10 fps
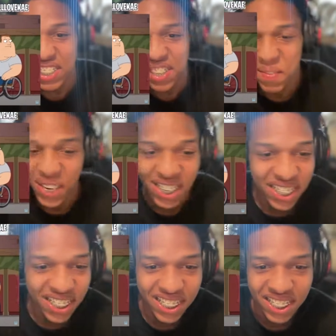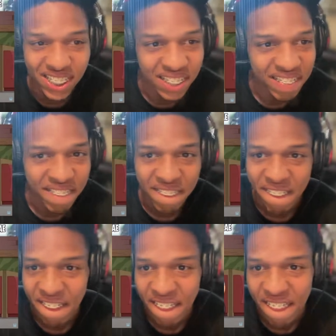if it seemed like he dead, he ain't
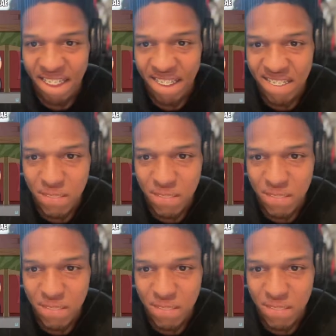dead.